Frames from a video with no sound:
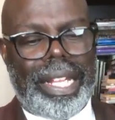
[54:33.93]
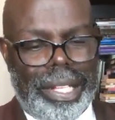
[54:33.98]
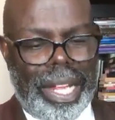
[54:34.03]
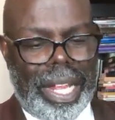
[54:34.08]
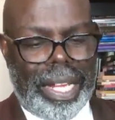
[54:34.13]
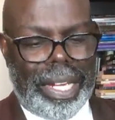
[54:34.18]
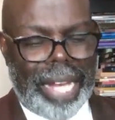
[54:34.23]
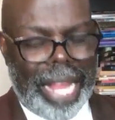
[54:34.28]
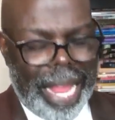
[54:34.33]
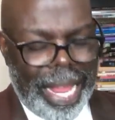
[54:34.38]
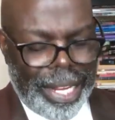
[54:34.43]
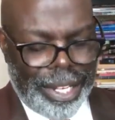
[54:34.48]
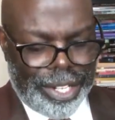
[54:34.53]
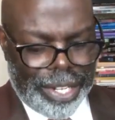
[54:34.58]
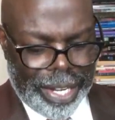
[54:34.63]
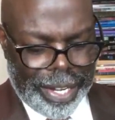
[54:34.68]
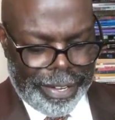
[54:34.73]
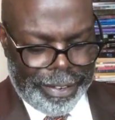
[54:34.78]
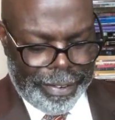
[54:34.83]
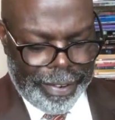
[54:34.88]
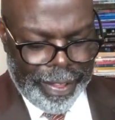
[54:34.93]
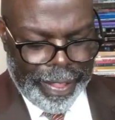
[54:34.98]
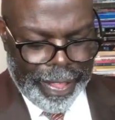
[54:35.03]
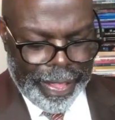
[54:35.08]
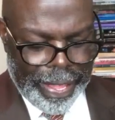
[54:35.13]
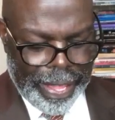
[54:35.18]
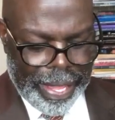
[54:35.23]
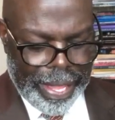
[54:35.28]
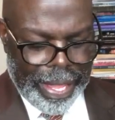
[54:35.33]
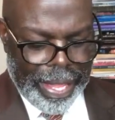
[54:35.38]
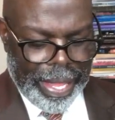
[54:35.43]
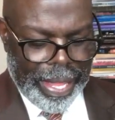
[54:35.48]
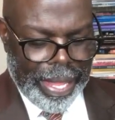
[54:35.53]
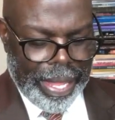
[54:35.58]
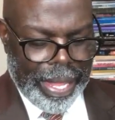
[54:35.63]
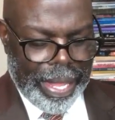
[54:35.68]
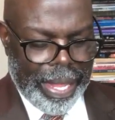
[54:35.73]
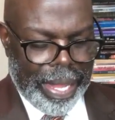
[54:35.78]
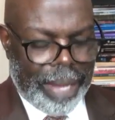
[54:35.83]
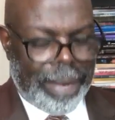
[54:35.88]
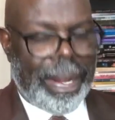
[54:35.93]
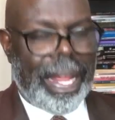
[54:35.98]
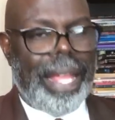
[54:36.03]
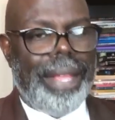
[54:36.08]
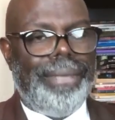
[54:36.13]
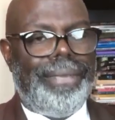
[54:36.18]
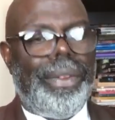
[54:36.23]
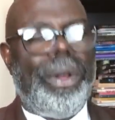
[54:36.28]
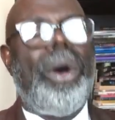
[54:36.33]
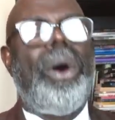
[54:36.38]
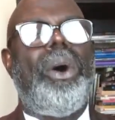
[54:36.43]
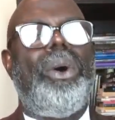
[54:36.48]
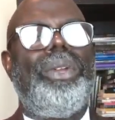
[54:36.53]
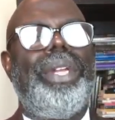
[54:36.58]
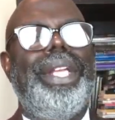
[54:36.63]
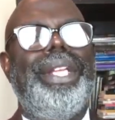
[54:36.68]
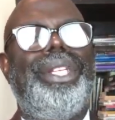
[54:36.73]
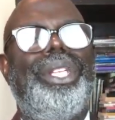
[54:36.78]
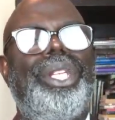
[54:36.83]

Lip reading: an agent, all right, for only